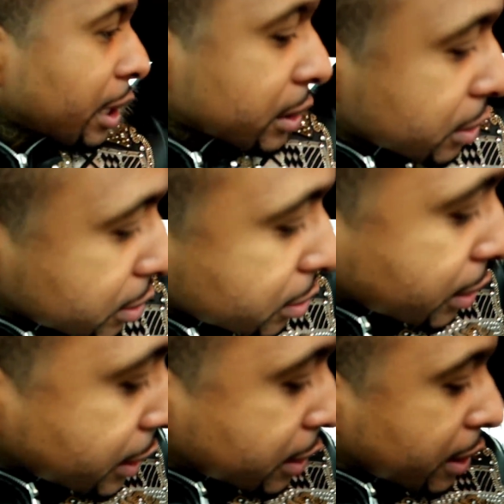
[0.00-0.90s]
but I,
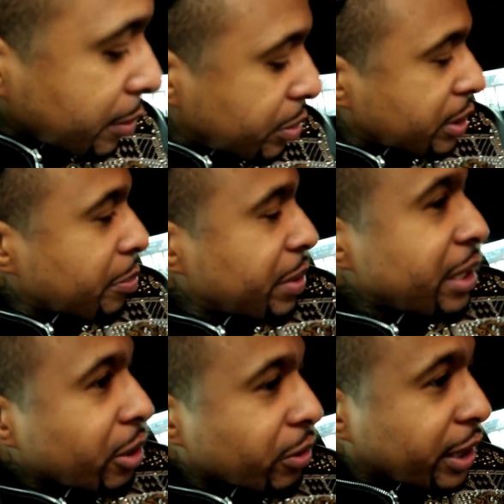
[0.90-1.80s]
they said they put the
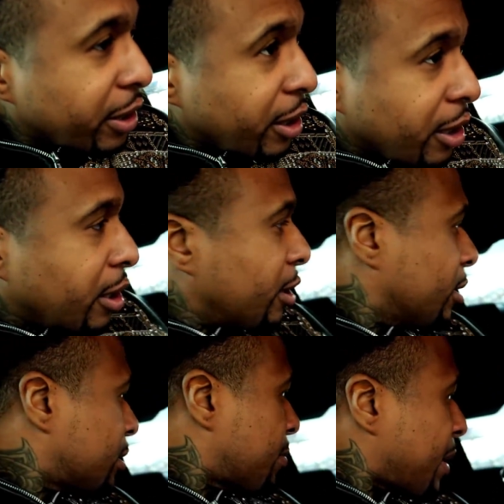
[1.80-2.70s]
pink on there
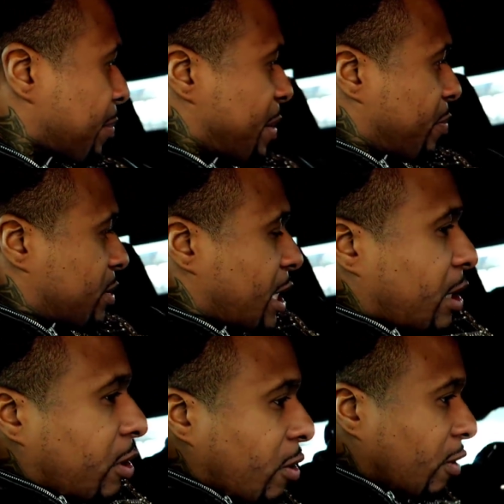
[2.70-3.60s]
to make people
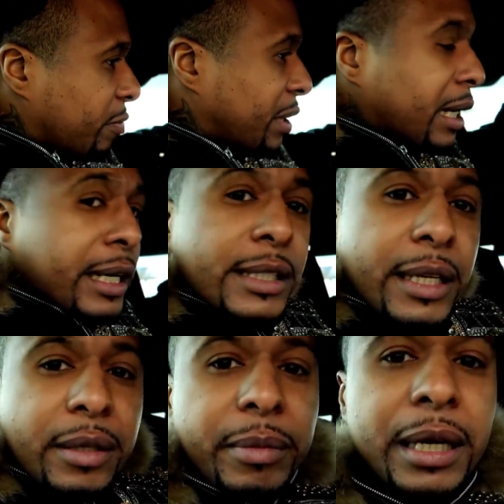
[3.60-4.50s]
take it off, but I ain't
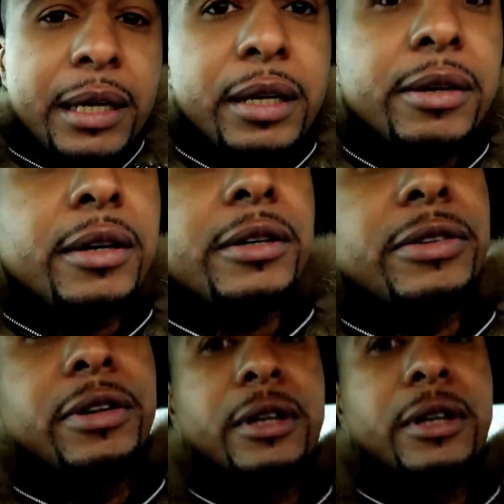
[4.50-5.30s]
taking mine off.